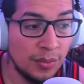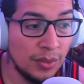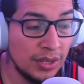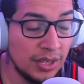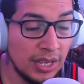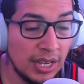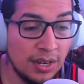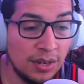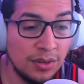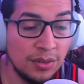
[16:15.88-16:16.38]

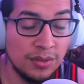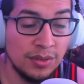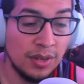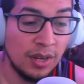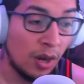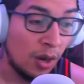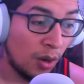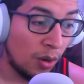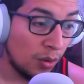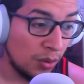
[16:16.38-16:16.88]
without
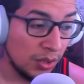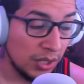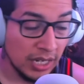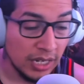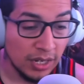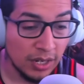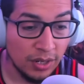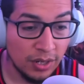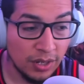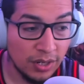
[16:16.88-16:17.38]

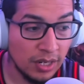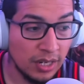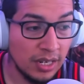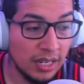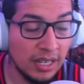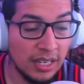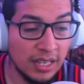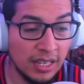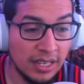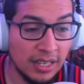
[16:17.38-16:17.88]
holding her,
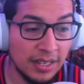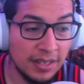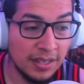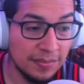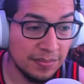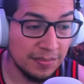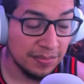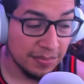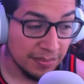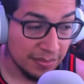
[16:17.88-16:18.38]

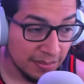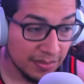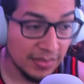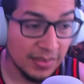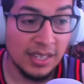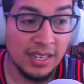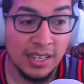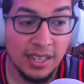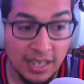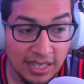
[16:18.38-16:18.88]

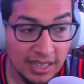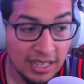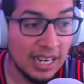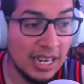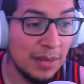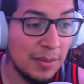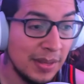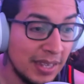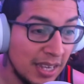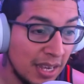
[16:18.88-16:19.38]

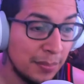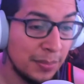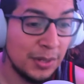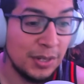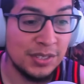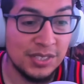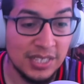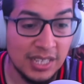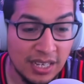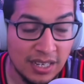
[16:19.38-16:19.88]
climbing up
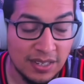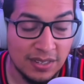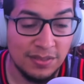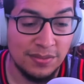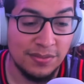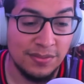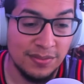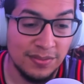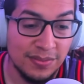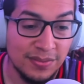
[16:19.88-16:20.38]

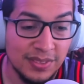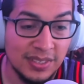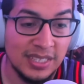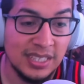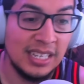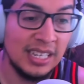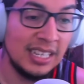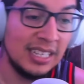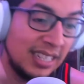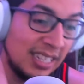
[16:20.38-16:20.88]
yourself,
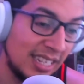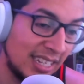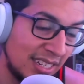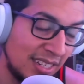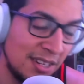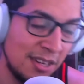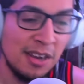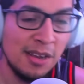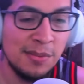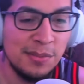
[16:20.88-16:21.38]
and
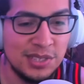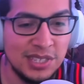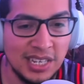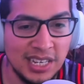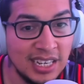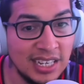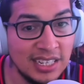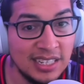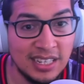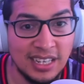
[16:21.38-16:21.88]
then, you know what I'm
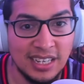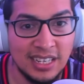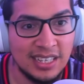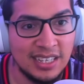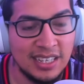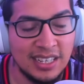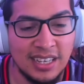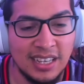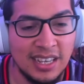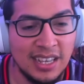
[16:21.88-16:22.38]
saying?
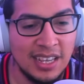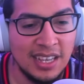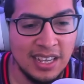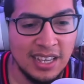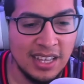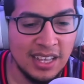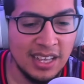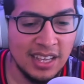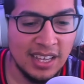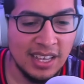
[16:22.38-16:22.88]
Like,
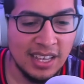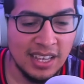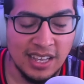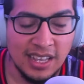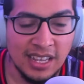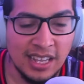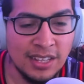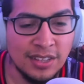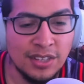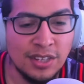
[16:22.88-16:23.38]

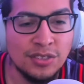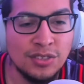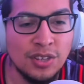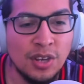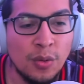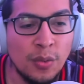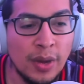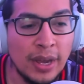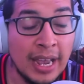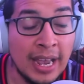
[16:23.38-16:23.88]
there's
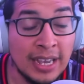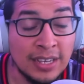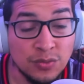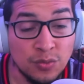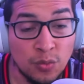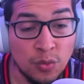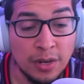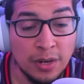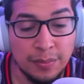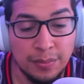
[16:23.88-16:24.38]
no way
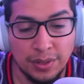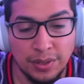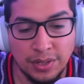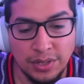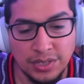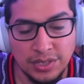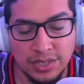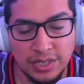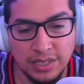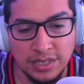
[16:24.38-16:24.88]
as one
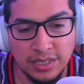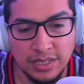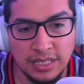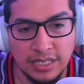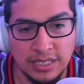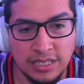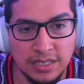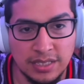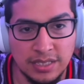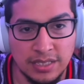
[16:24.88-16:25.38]
person
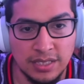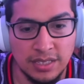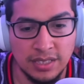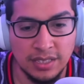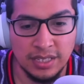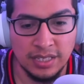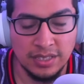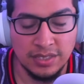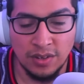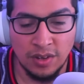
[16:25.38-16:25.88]

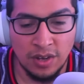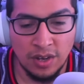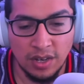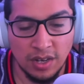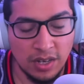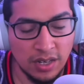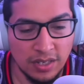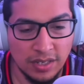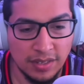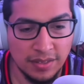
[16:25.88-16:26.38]
this
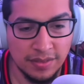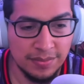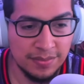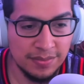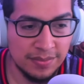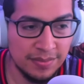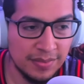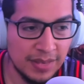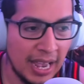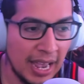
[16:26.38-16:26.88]
all
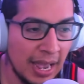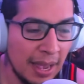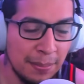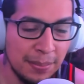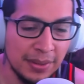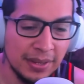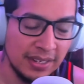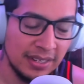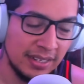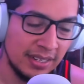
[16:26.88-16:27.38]

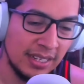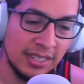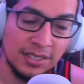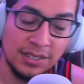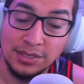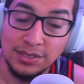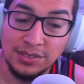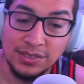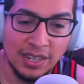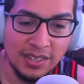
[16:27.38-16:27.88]
happened.
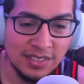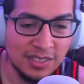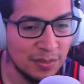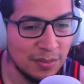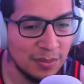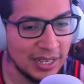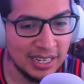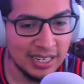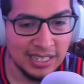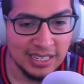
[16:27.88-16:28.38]
It just
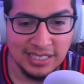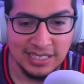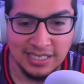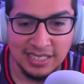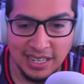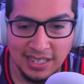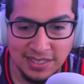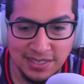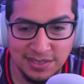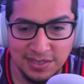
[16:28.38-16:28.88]
doesn't make any
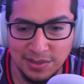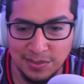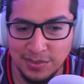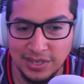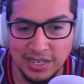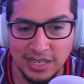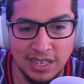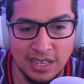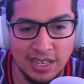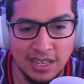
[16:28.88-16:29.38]
sense to
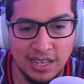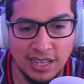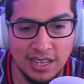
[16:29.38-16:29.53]
me.